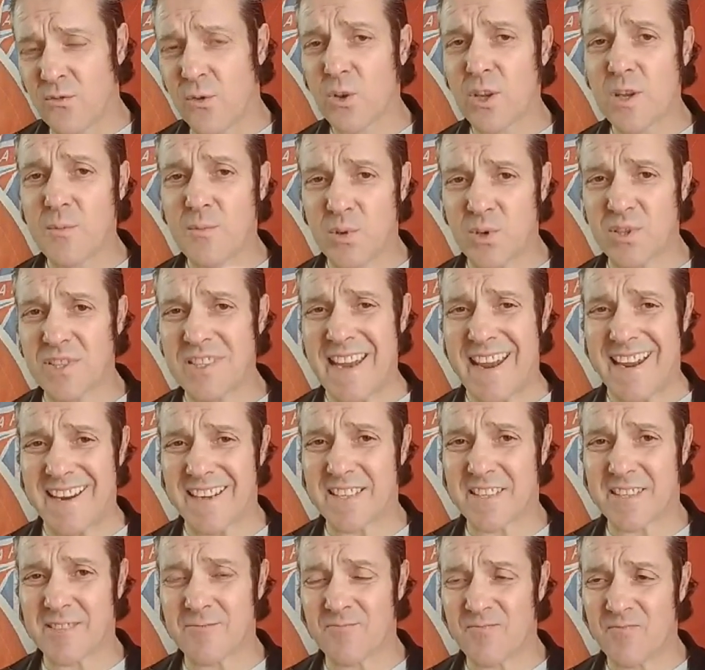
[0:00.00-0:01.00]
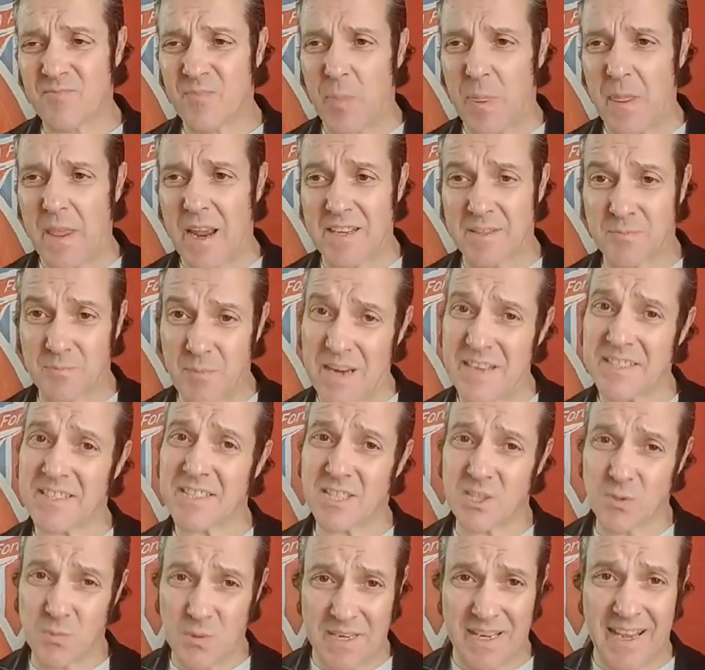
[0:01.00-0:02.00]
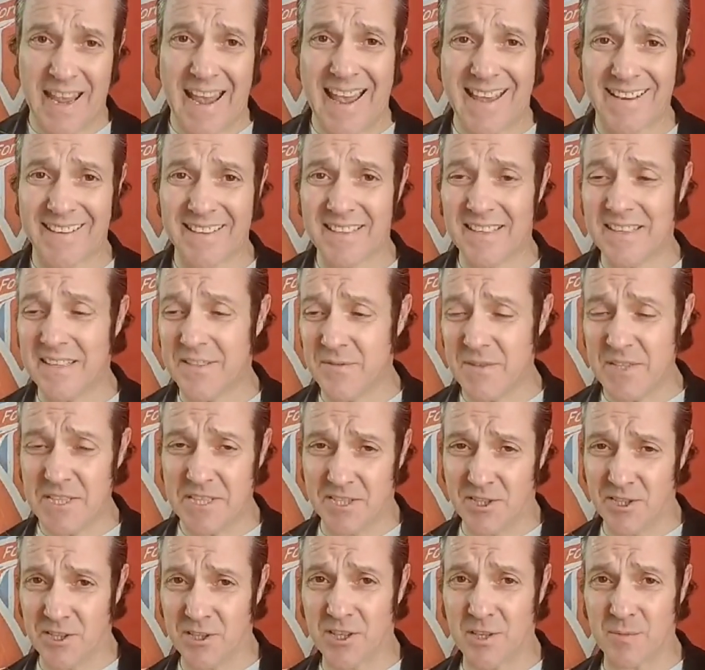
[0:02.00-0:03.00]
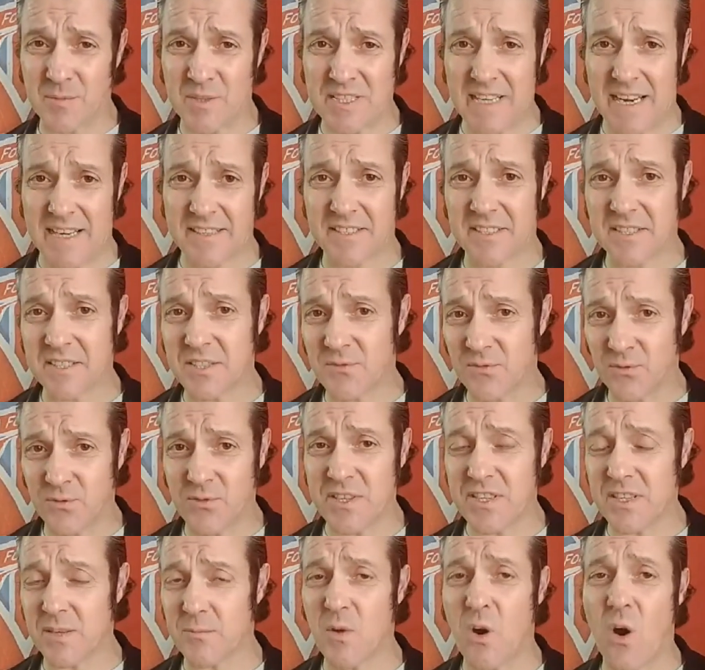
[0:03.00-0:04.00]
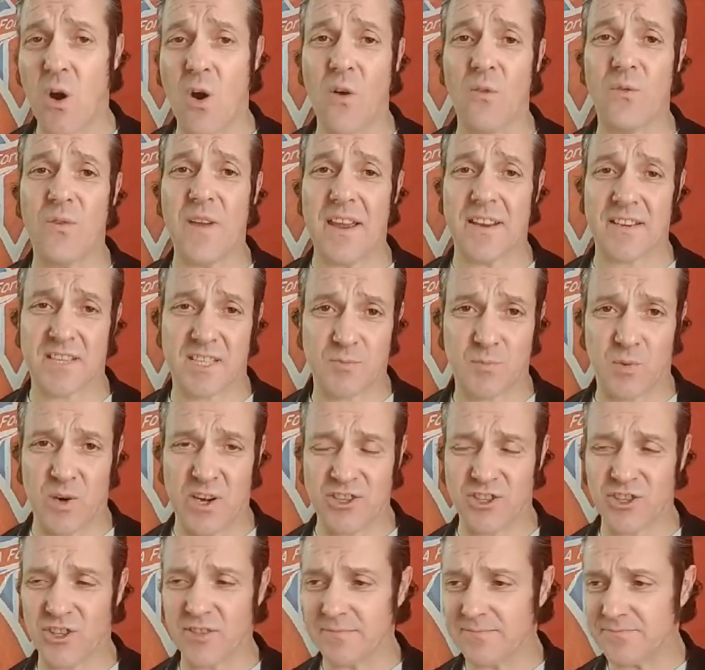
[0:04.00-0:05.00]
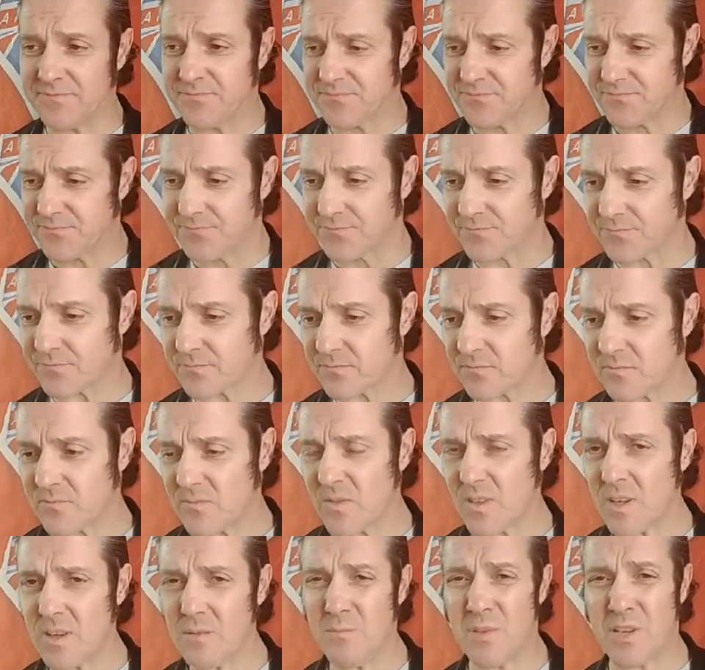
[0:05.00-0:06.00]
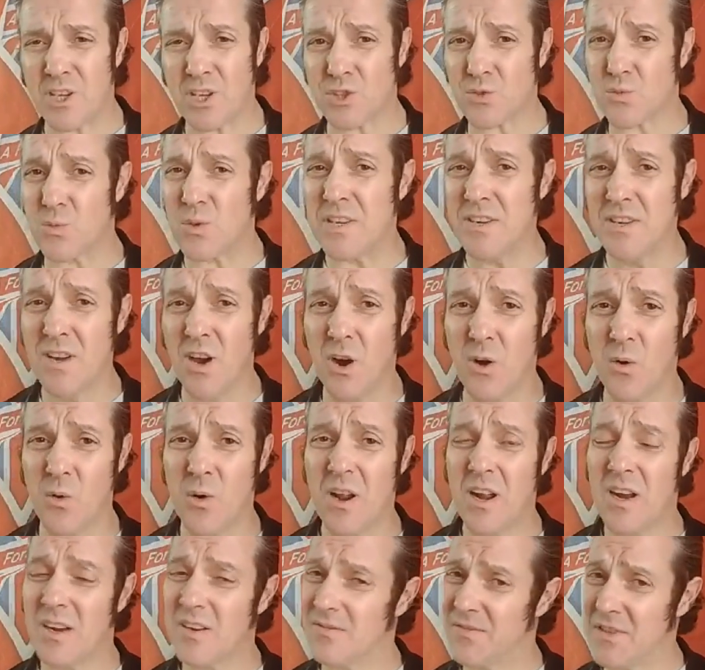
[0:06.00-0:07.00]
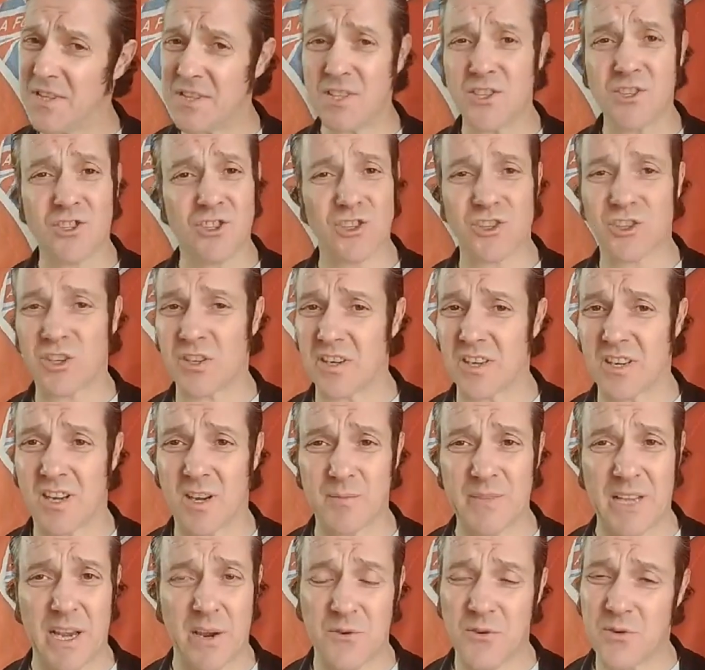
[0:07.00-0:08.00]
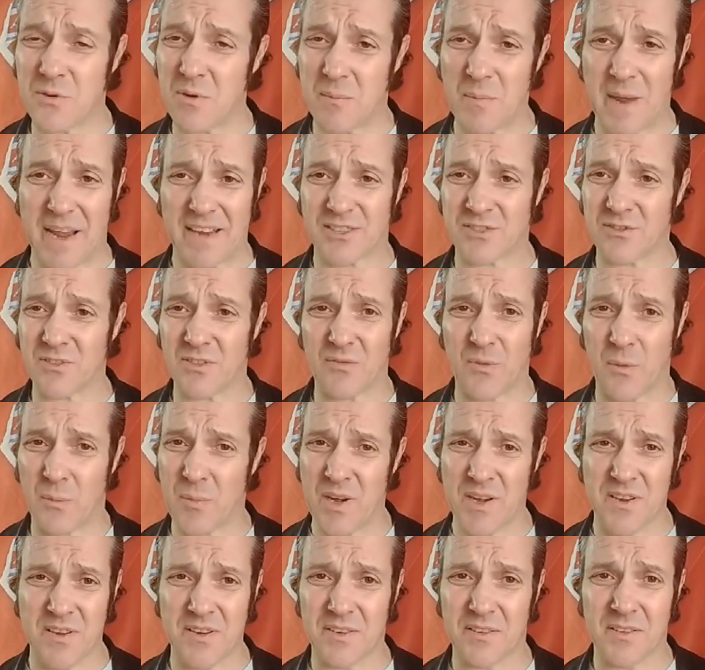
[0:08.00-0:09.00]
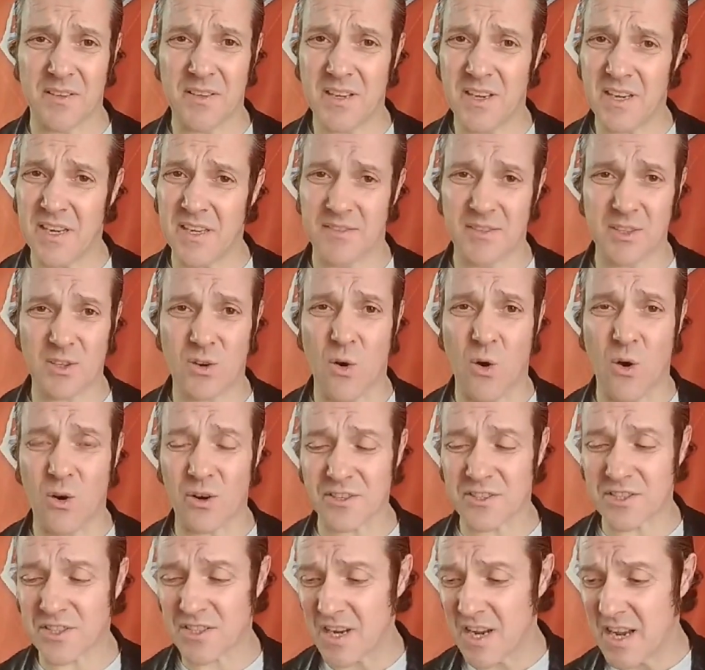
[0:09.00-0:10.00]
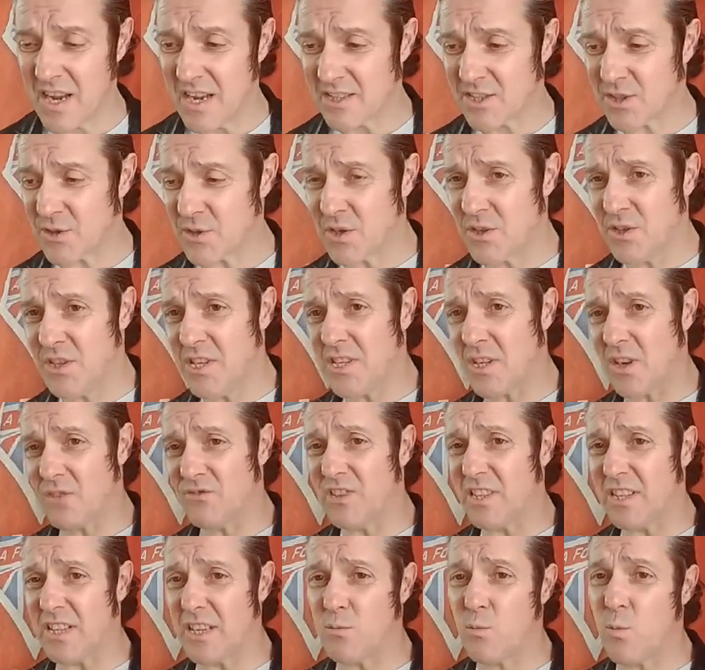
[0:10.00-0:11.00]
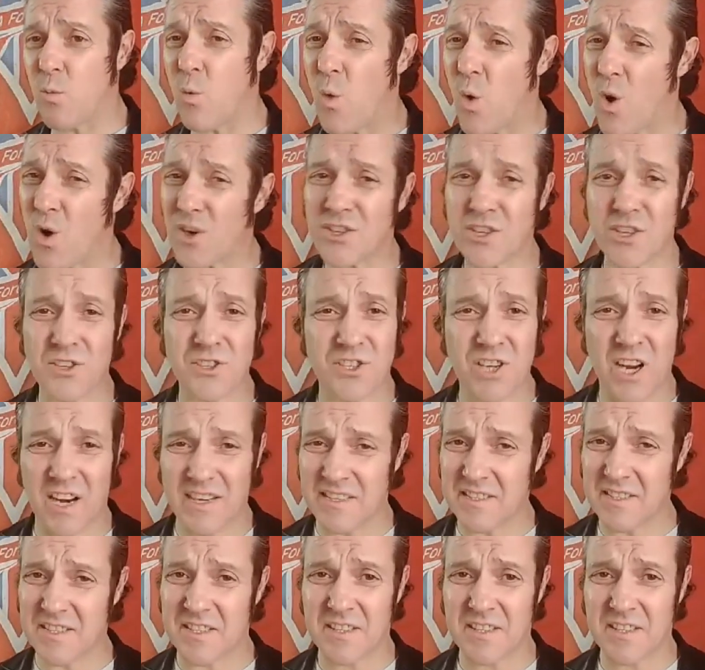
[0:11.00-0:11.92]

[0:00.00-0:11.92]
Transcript: protects, as best as we can in these circumstances, freedom of expression. Because we know this is just going to come down to a matter of opinion in the courts. So you need a really watertight,